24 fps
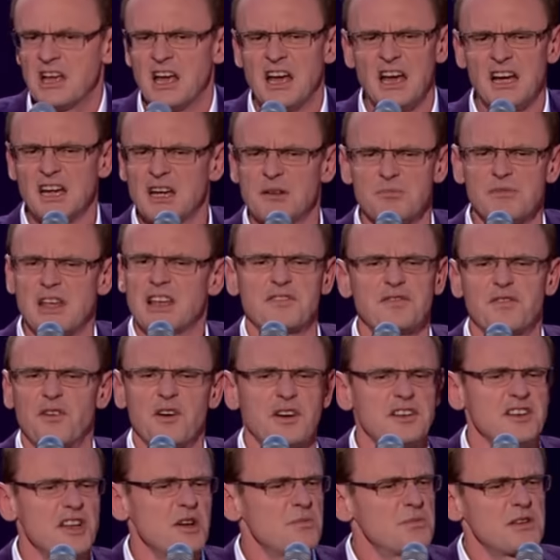How come that's
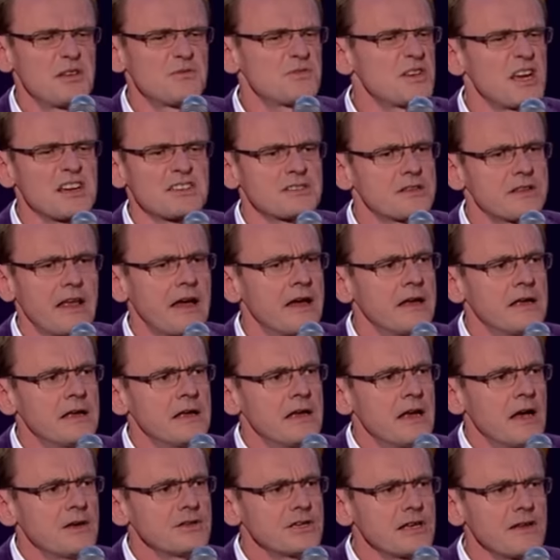fine? Nobody objects to that.
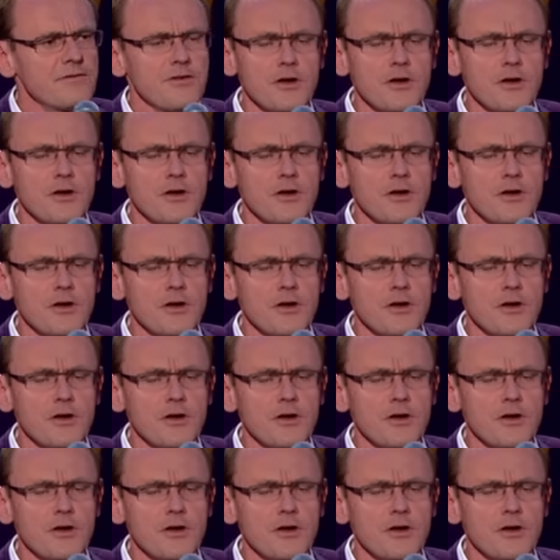I was thinking,